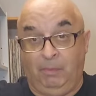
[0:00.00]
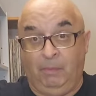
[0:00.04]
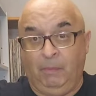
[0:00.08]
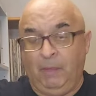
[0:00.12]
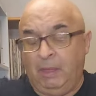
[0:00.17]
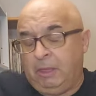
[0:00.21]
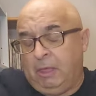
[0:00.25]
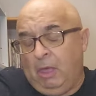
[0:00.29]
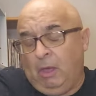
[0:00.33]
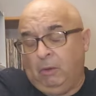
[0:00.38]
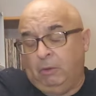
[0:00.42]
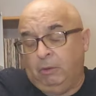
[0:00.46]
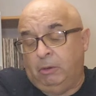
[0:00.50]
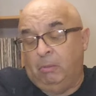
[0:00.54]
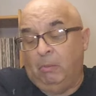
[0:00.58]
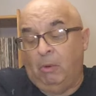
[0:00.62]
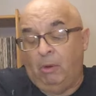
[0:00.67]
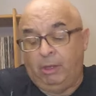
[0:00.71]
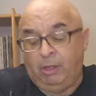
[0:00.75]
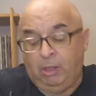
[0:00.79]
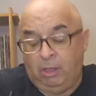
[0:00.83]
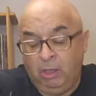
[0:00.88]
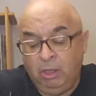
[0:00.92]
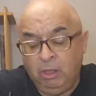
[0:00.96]
That sounds good to
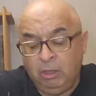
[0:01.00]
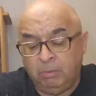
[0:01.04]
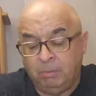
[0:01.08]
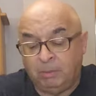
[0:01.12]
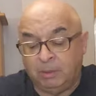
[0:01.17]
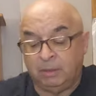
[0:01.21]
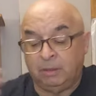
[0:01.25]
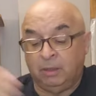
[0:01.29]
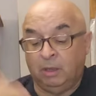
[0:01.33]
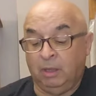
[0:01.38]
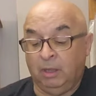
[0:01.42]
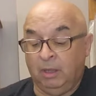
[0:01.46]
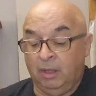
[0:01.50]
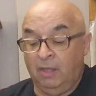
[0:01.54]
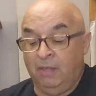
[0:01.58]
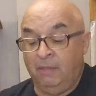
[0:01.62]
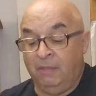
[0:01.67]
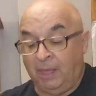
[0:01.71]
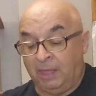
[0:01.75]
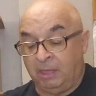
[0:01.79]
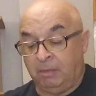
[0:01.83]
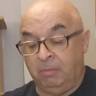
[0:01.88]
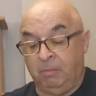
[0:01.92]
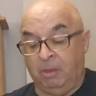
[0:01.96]
my ears, but
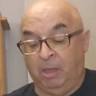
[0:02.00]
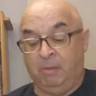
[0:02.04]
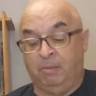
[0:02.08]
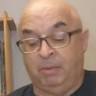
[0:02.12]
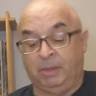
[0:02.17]
that's me.